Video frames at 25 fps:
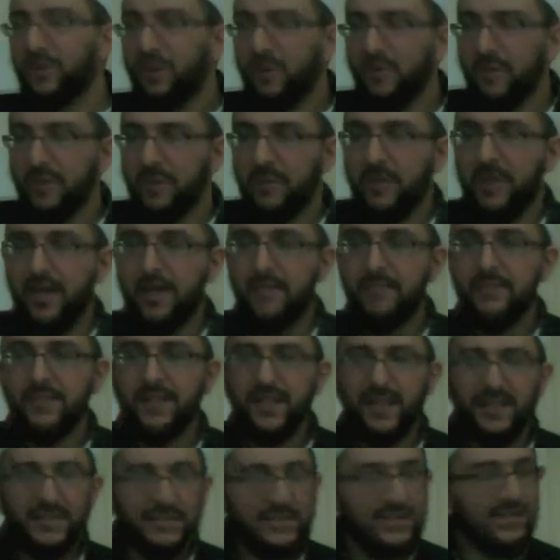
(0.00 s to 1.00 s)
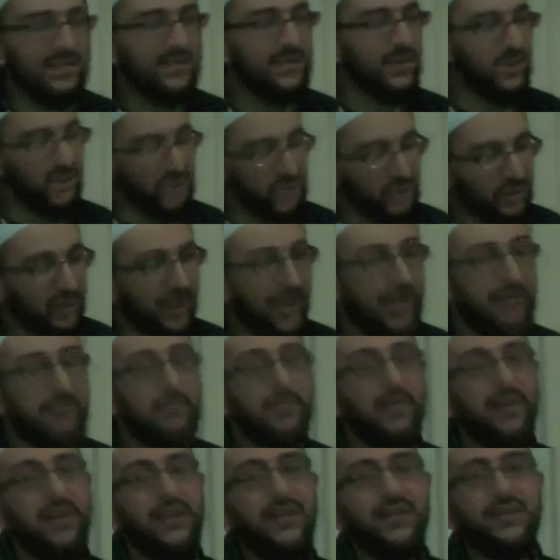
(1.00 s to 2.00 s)
Umar bin Abdul Aziz, those who
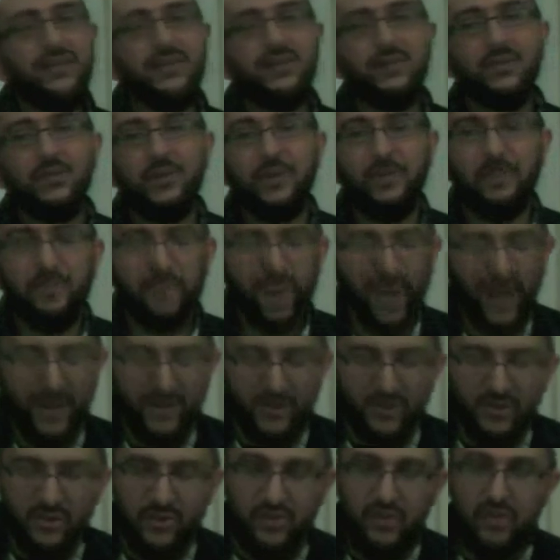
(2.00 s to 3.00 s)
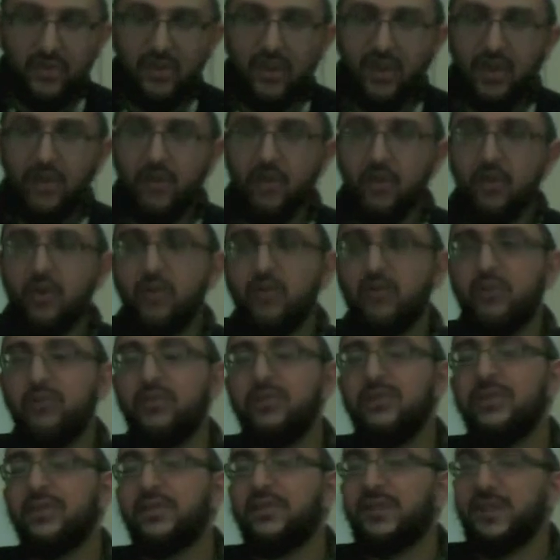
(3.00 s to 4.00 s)
came later with patches in their
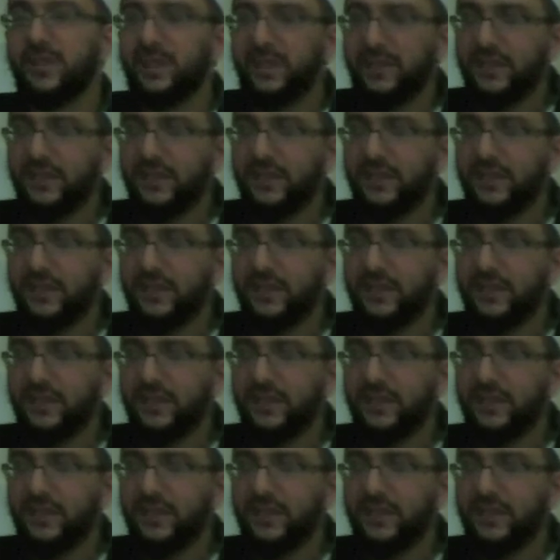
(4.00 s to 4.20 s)
clothes, and